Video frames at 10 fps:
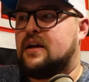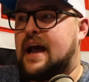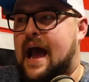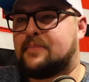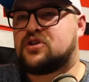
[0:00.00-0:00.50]

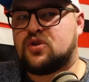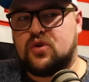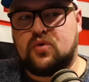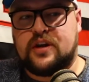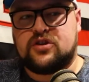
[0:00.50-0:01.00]

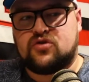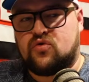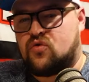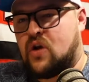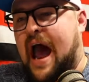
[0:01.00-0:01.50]
absolutely
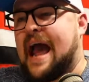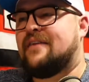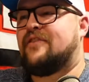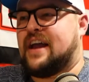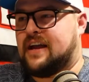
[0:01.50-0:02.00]

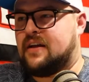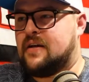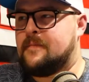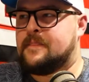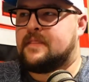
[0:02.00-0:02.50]
driving
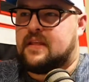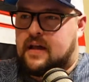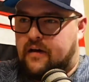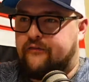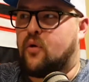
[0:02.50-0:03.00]

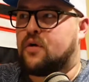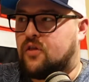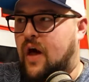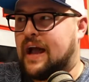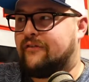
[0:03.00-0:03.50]
a fourth
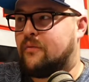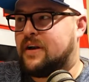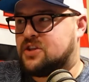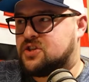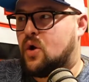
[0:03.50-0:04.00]
line for
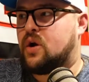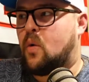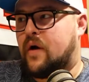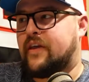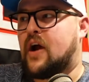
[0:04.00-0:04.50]
Minnesota
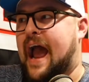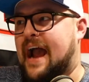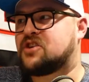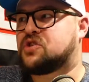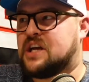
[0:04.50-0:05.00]
when they're
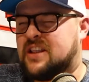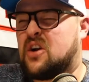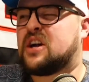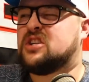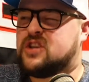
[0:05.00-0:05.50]
actually in
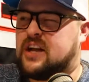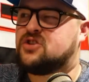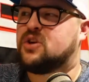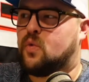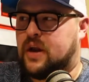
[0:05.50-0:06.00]
their
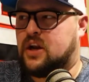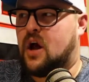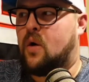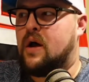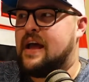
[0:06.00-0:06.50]
contention
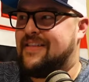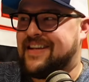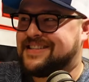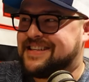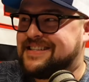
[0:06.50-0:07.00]
window. And
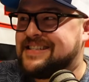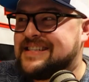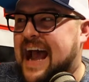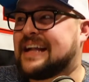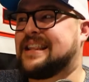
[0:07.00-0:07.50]
that's
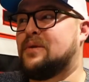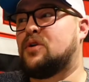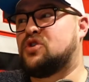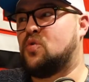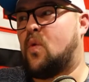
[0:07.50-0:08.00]
exactly
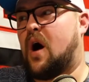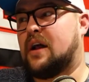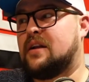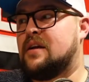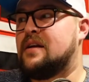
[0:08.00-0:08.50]
what you
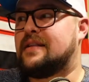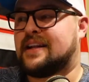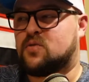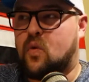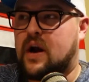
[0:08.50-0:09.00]
want.
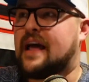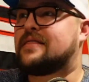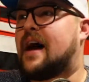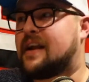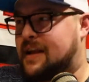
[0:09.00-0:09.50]
That's what I
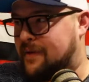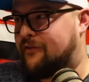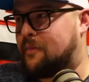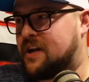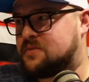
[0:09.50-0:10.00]
thought he could be
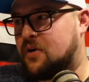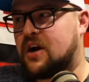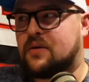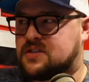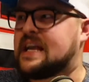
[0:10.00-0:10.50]
for Pittsburgh.
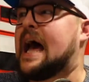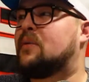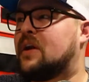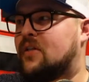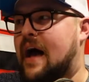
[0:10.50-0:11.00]
I was sad
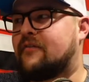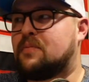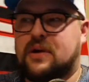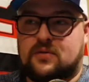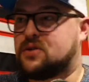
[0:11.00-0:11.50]
when he
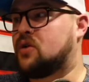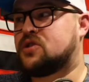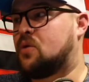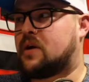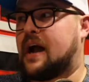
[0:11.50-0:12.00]
left, but it was
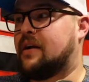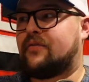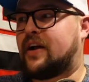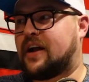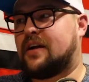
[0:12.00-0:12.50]
also kind of
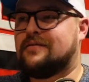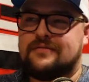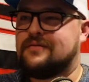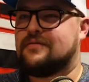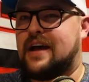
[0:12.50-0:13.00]

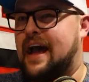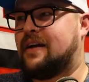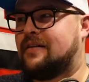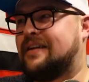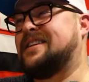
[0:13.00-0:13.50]

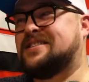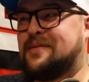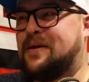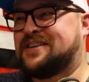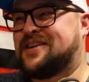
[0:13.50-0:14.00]
hey, at least he's
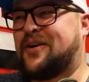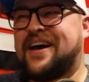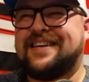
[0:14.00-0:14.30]
in Minnesota,